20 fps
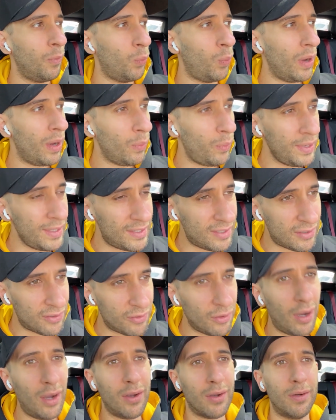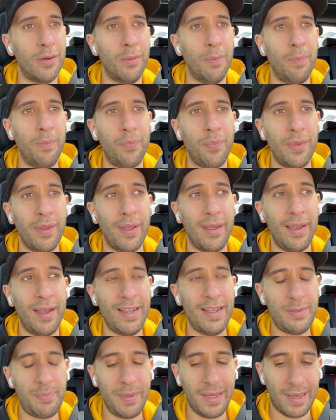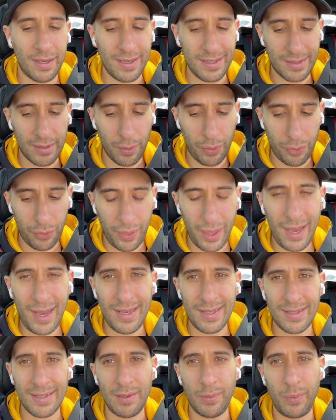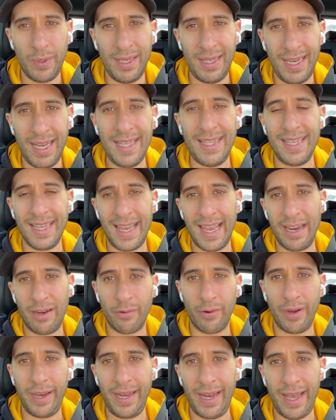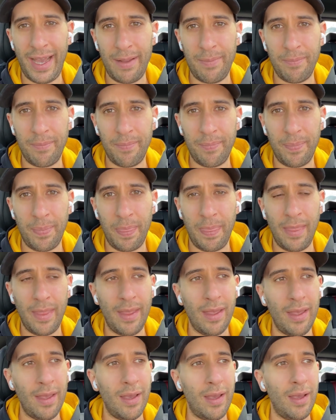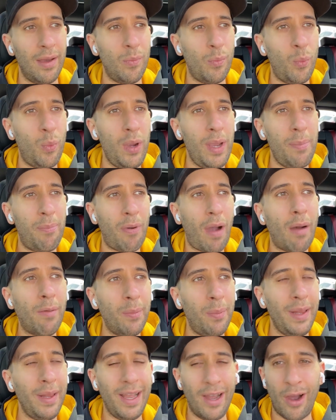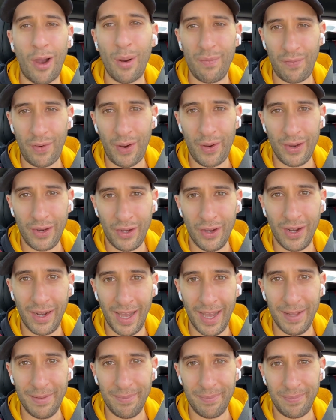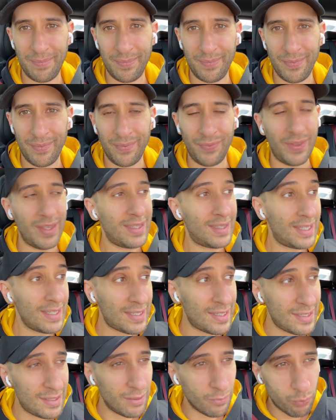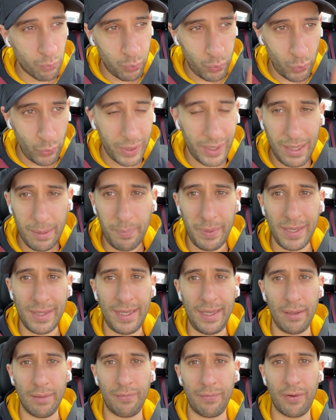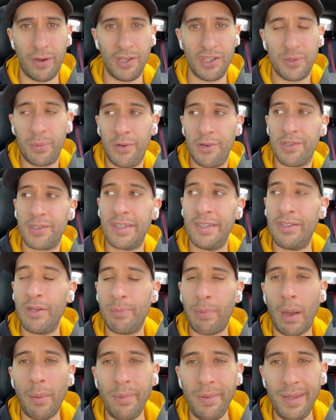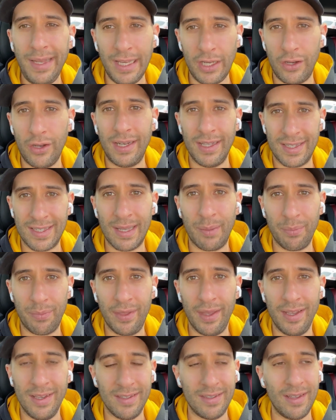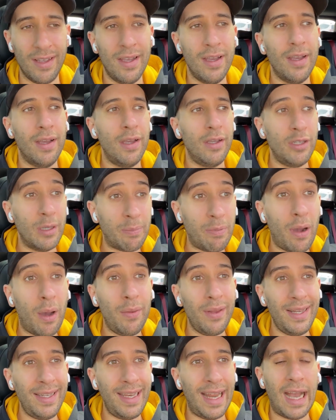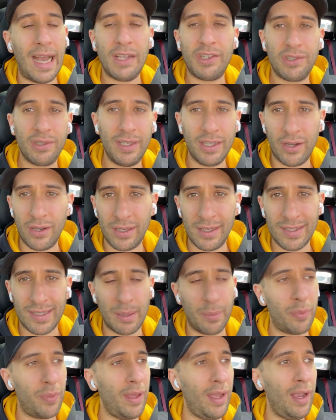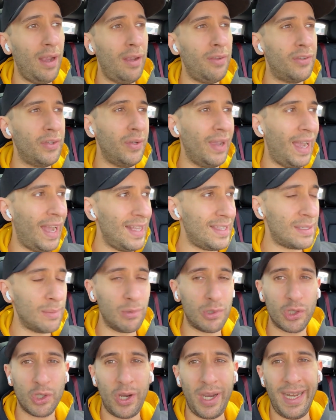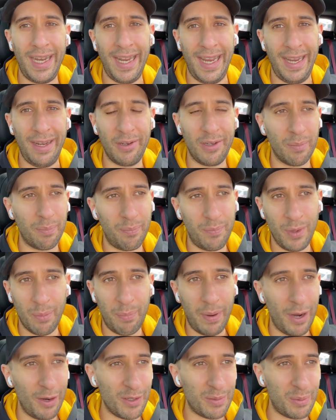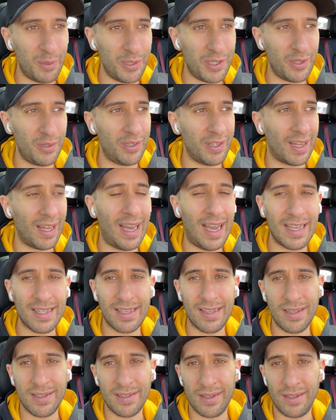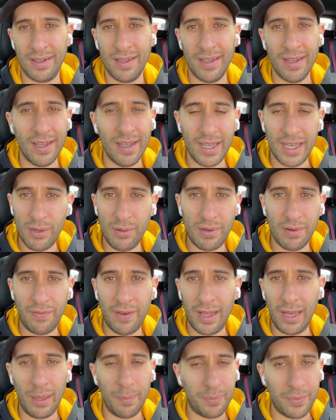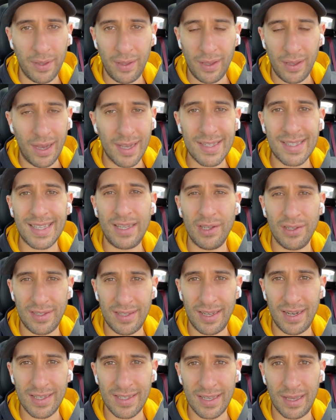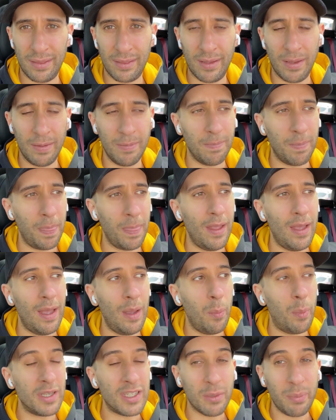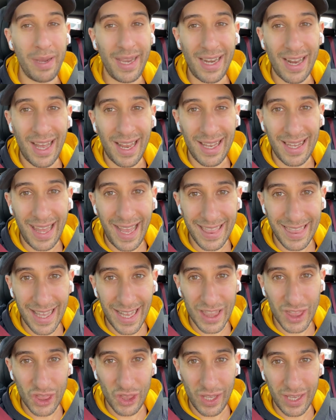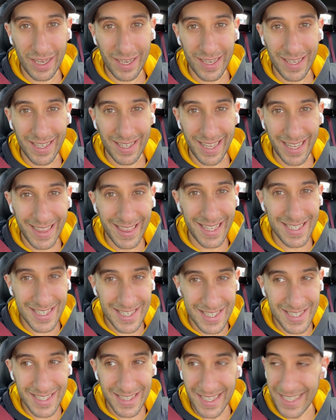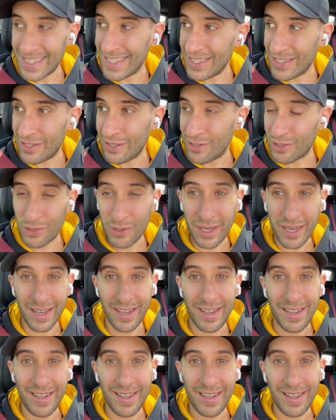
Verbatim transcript: Where we struggle is because the things that we need to get great at, we probably aren't very good at. This is a really big deal for entrepreneurs because you're probably good at some things. You're probably naturally good at some things, or you had some training, or your, your parents put you into classes and you developed a skill set at something, but you may not like that thing. Like this is, this is the trick.